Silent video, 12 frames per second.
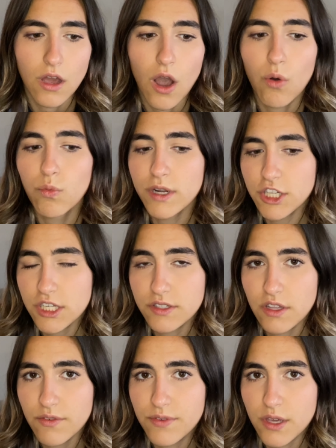which is
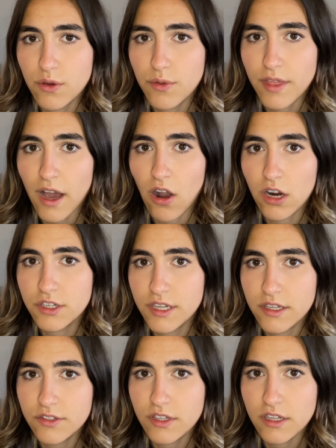the view that
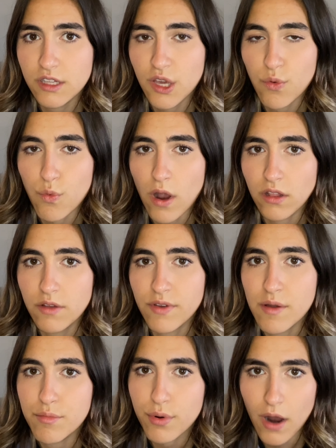artistically
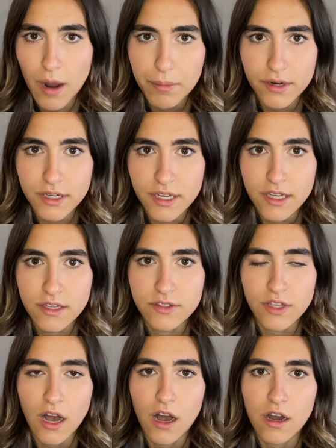relevant properties
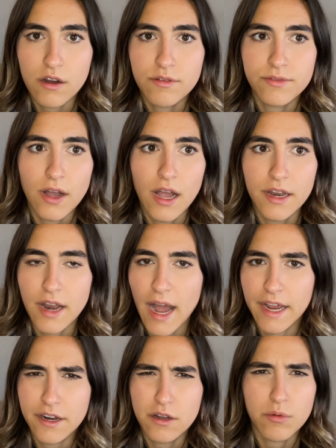of an
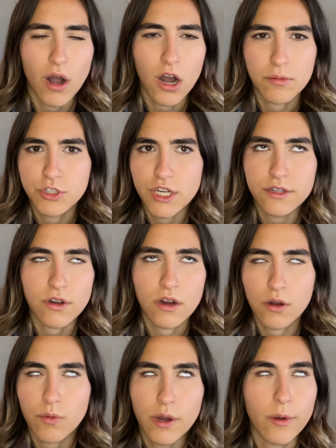item, object,
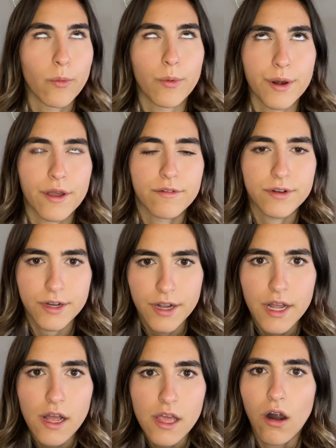artwork, whatever,
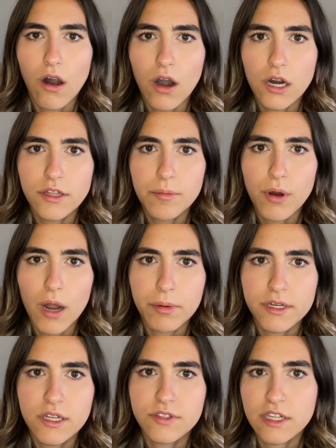are the
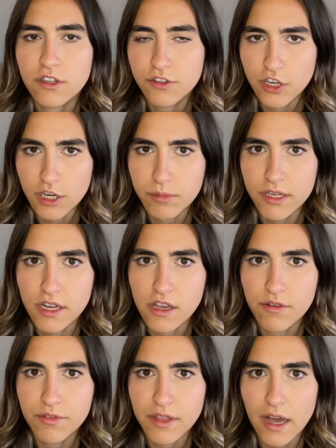properties that determine
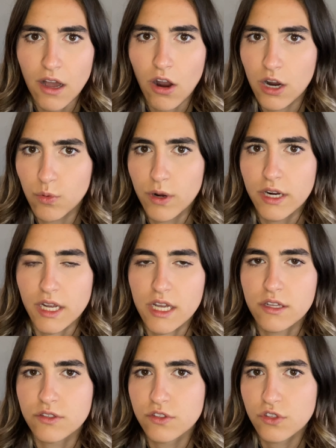if that artwork
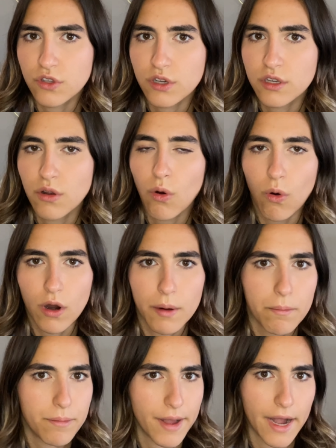is good or
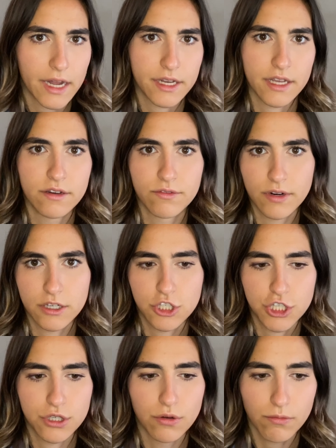bad in
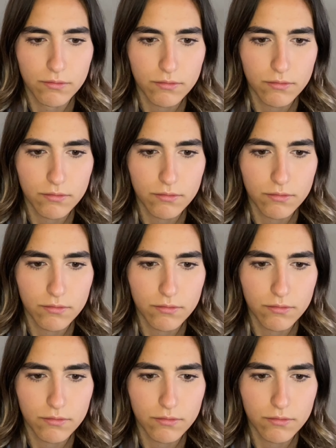virtue.